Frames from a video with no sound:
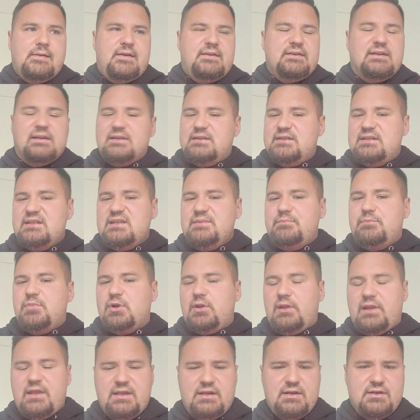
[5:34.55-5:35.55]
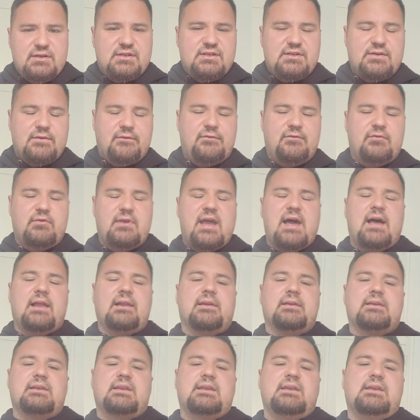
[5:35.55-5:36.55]
the deeper layers of
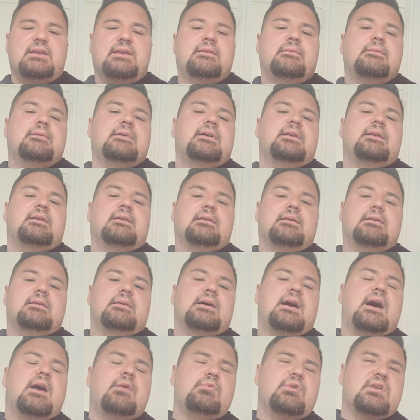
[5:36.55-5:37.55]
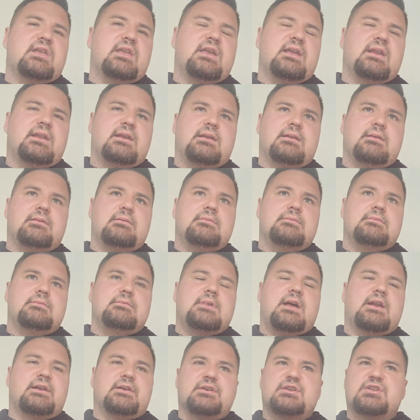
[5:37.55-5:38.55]
reality and how we can
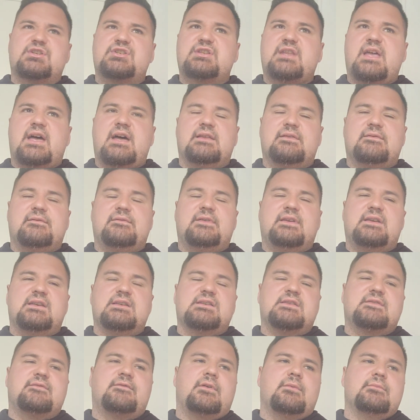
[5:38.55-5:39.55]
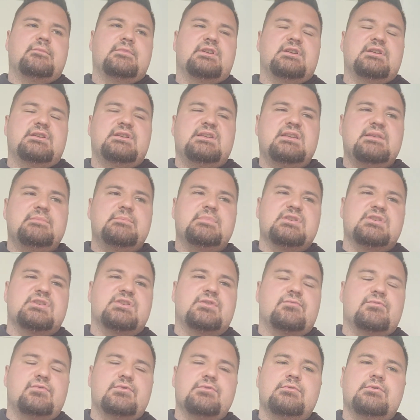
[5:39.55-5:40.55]
understand things from the
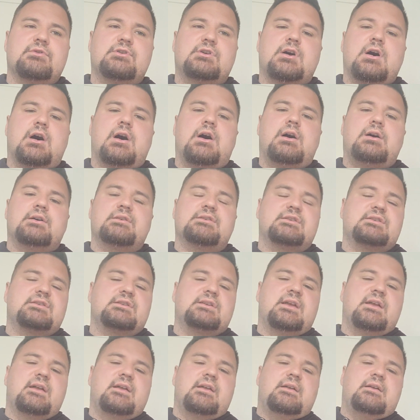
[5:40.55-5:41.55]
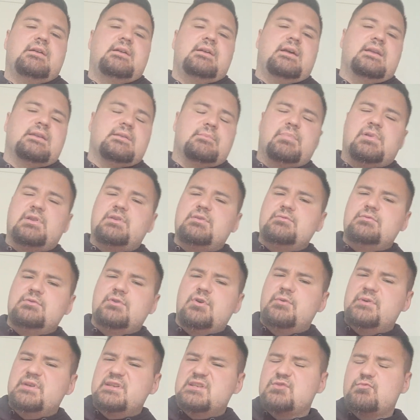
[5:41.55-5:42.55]
deepest root cause. And
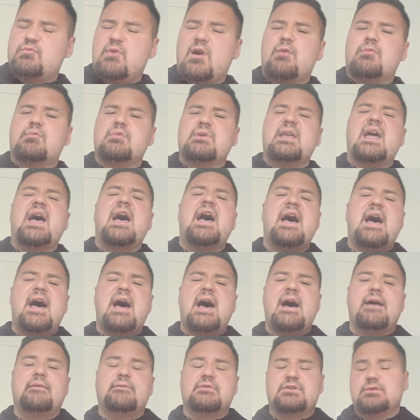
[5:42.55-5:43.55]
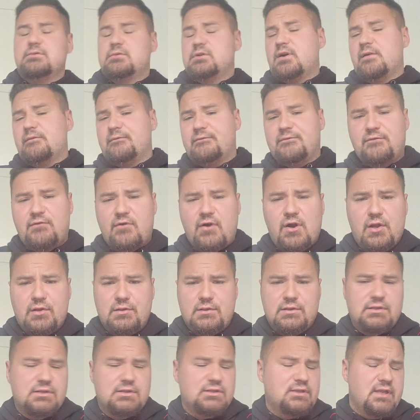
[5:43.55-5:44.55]
Pluto is where we have to
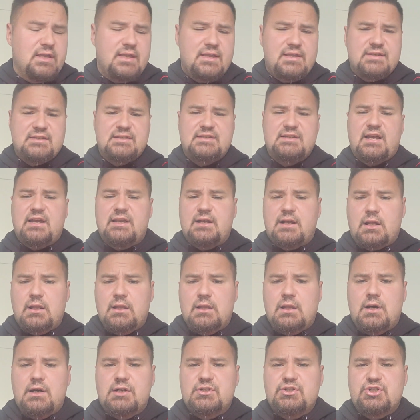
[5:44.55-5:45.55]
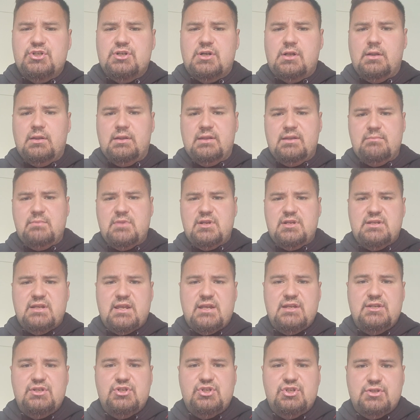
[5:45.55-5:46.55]
confront psychological
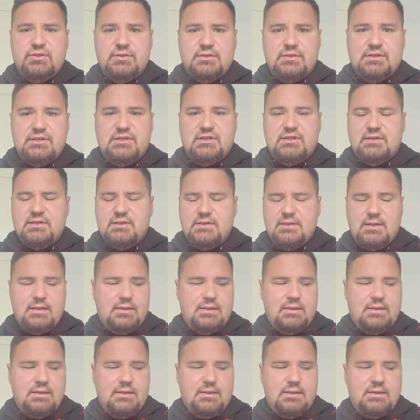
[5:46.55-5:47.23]
limitations,